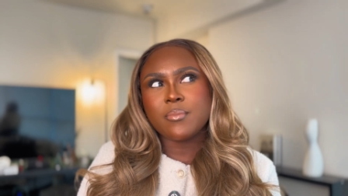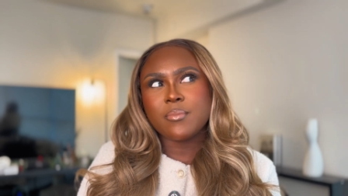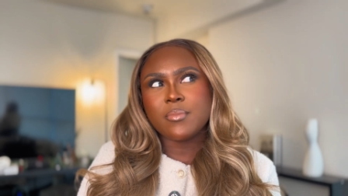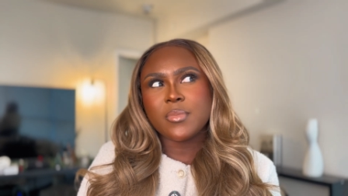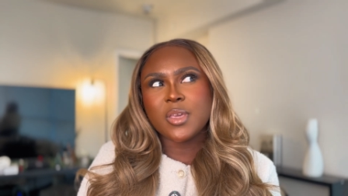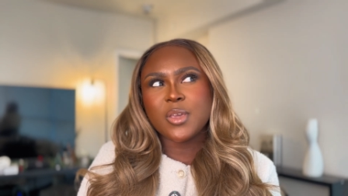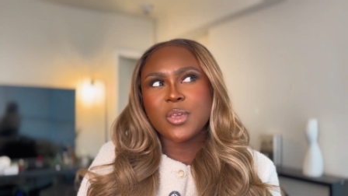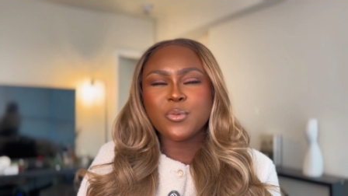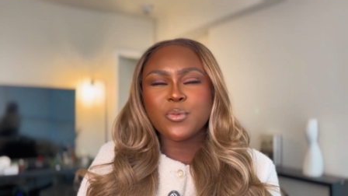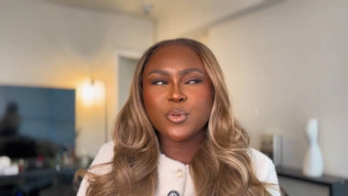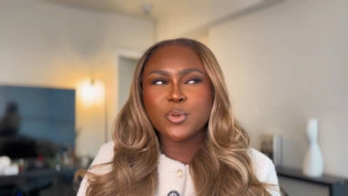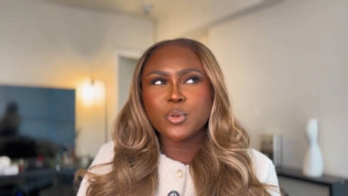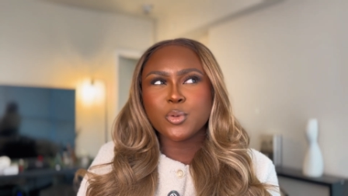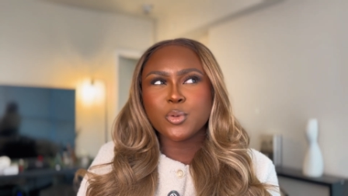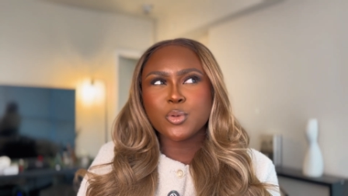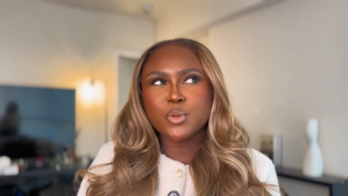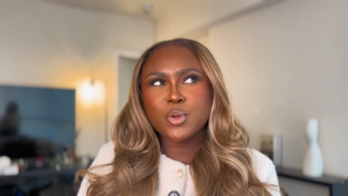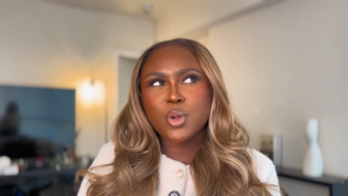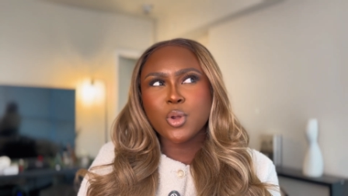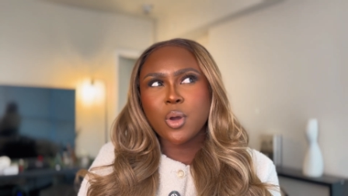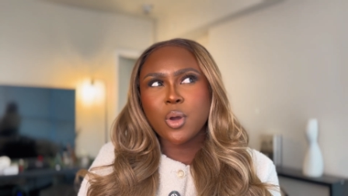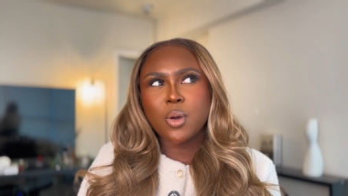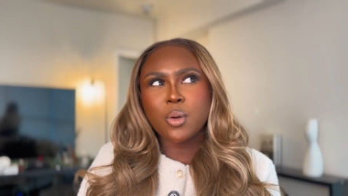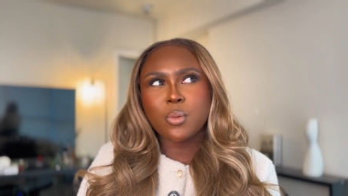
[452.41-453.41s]
If you don't
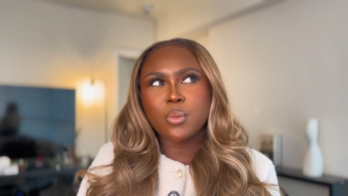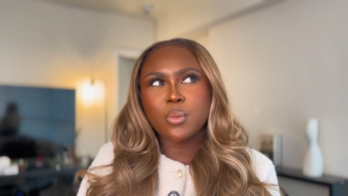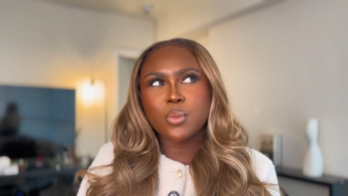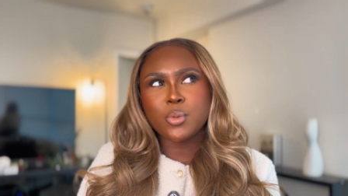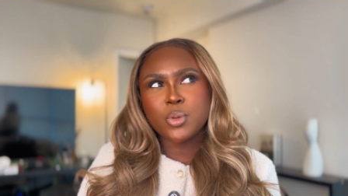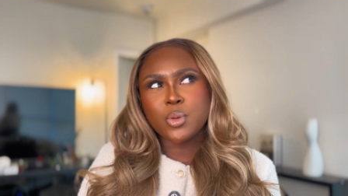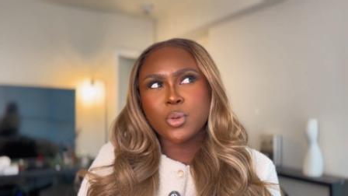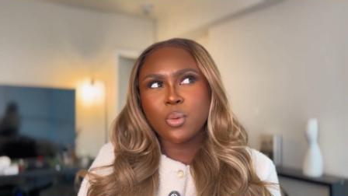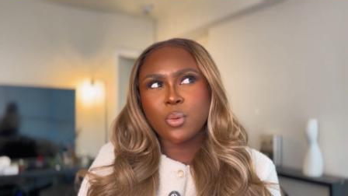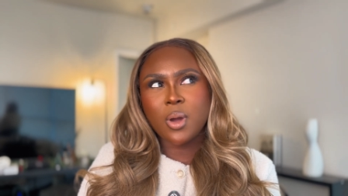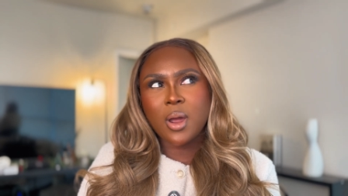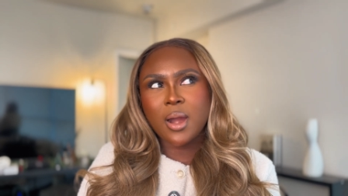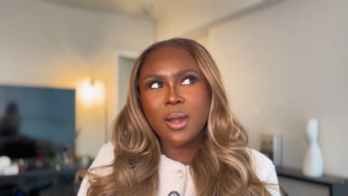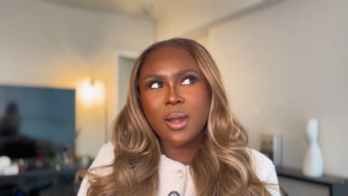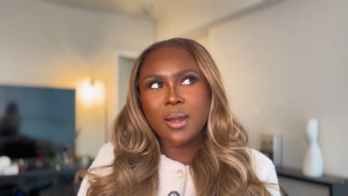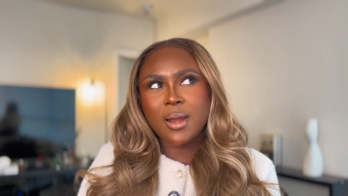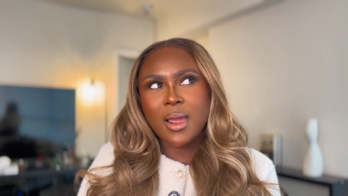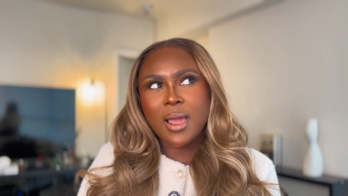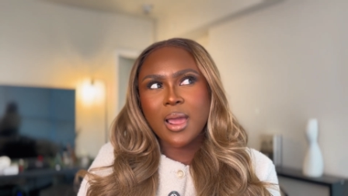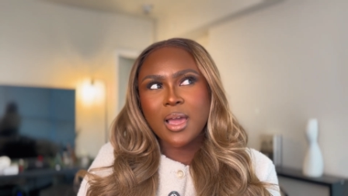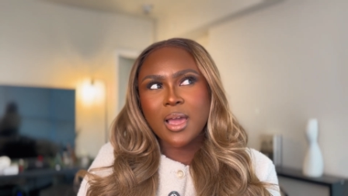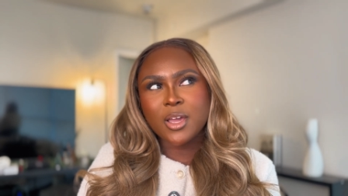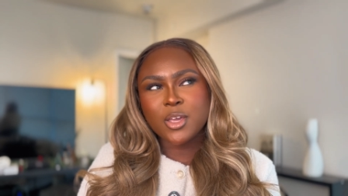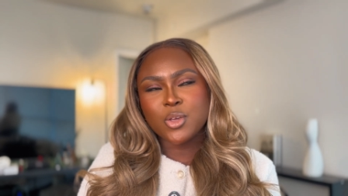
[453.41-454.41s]
know who you are,
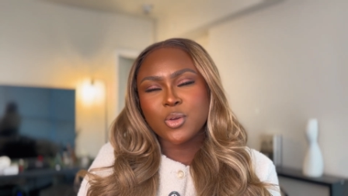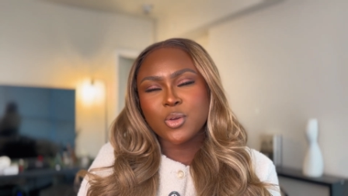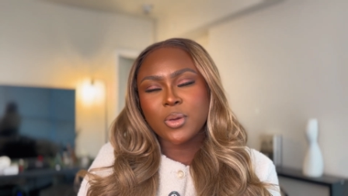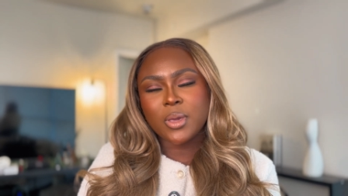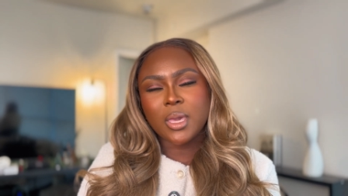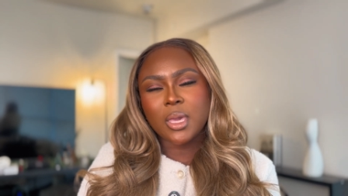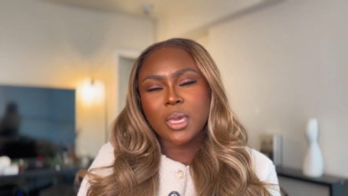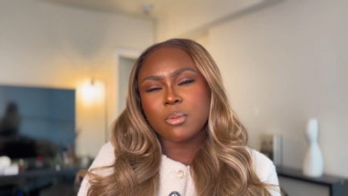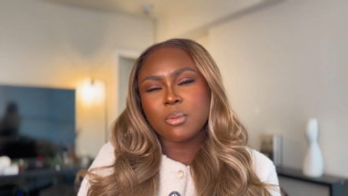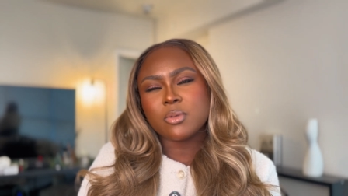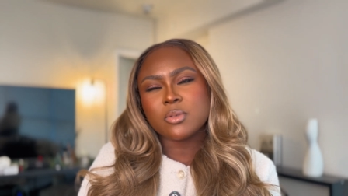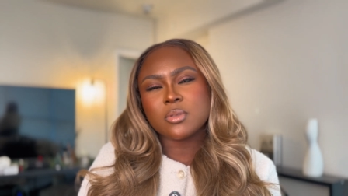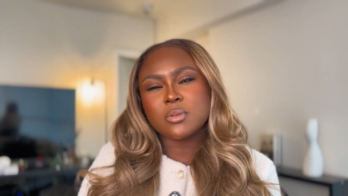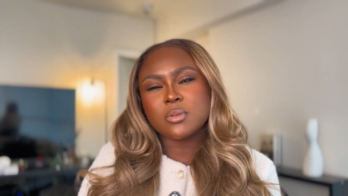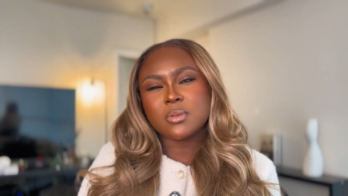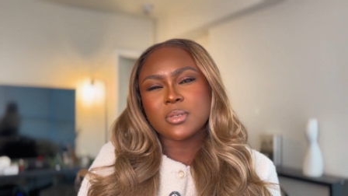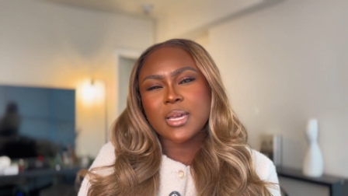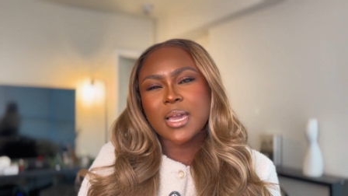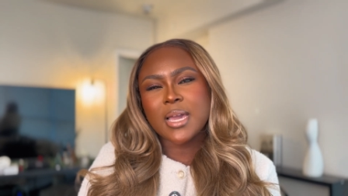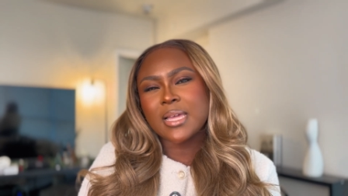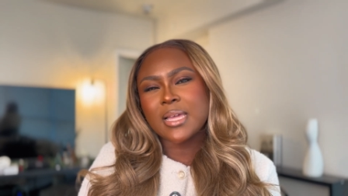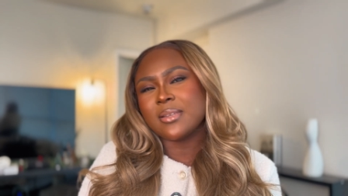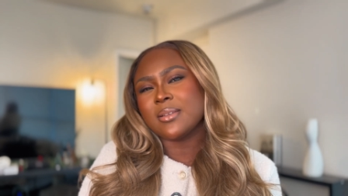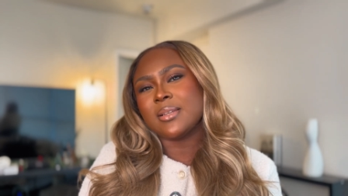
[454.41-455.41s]
how are you able to
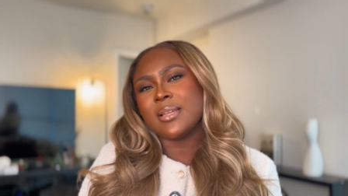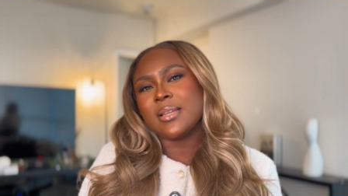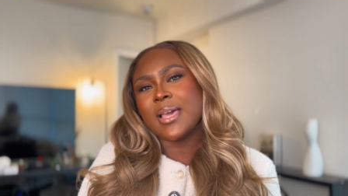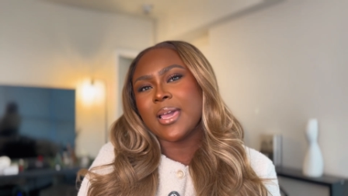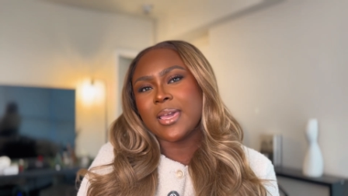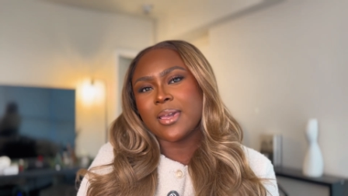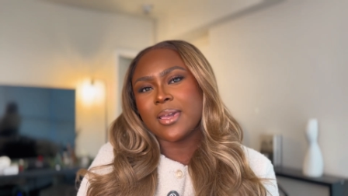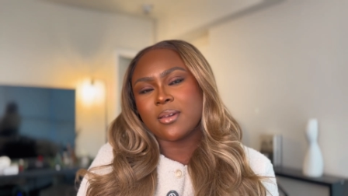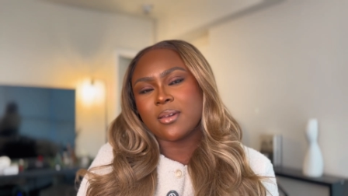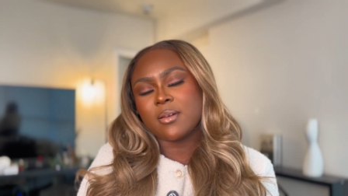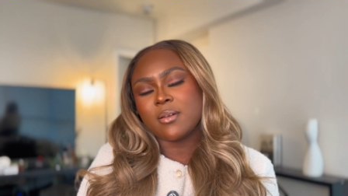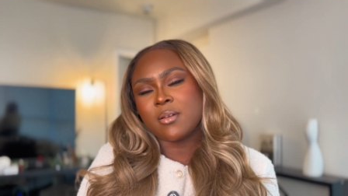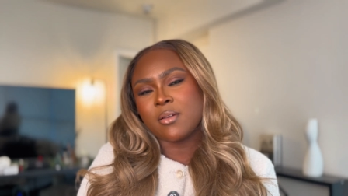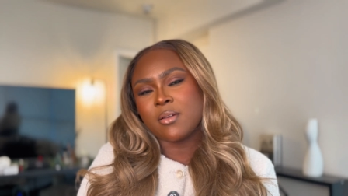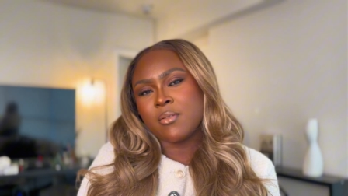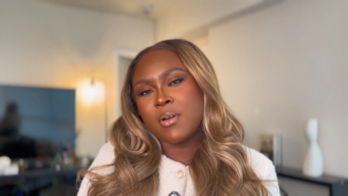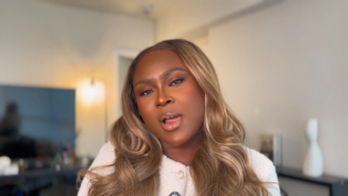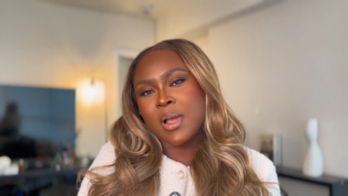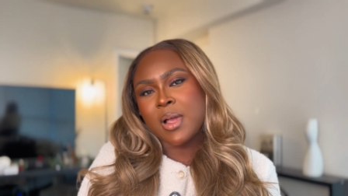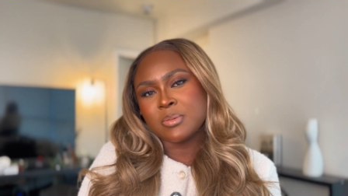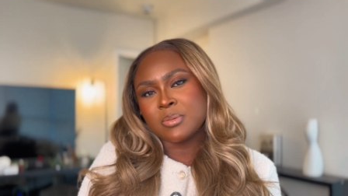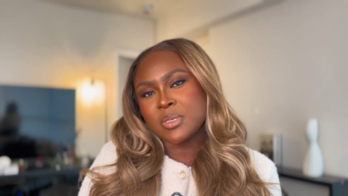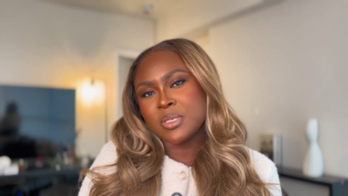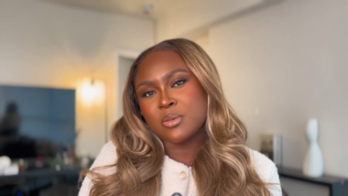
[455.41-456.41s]
kind of like
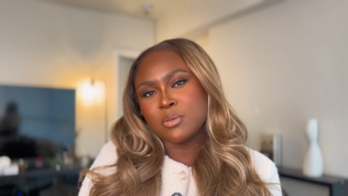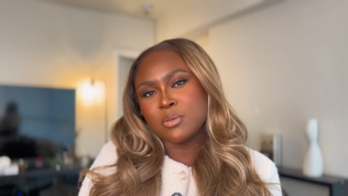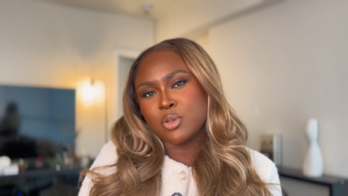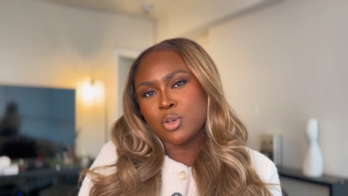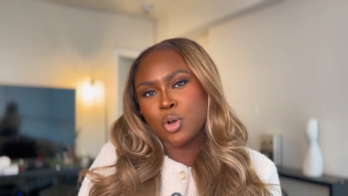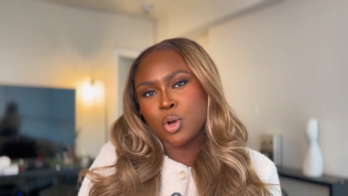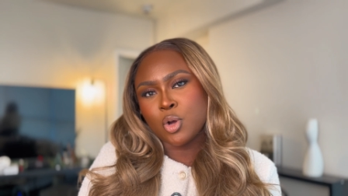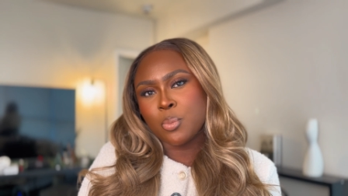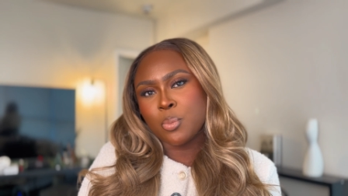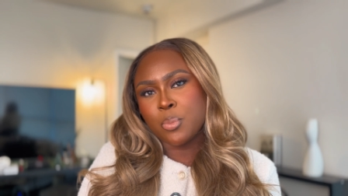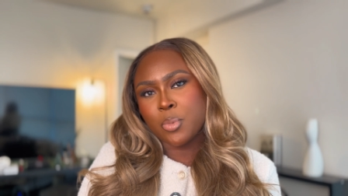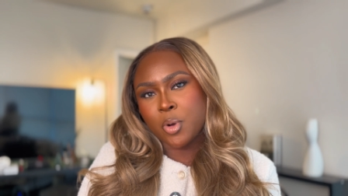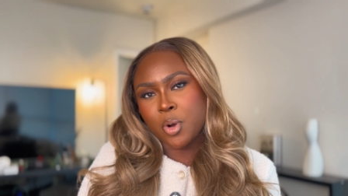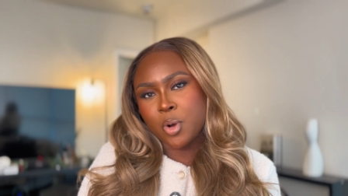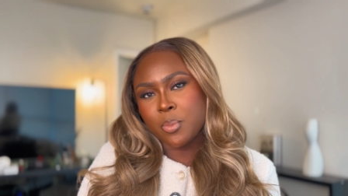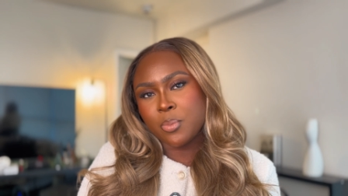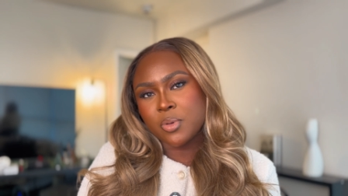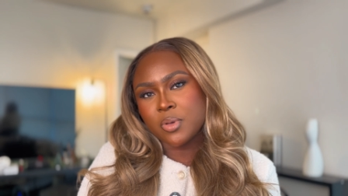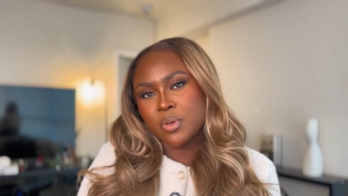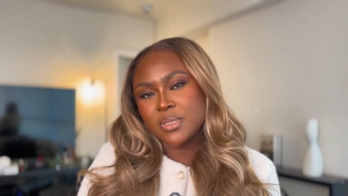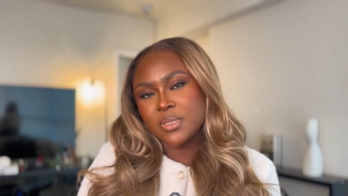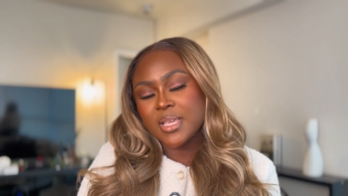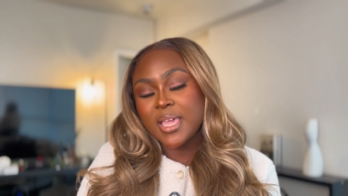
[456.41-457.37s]
grasp your purpose?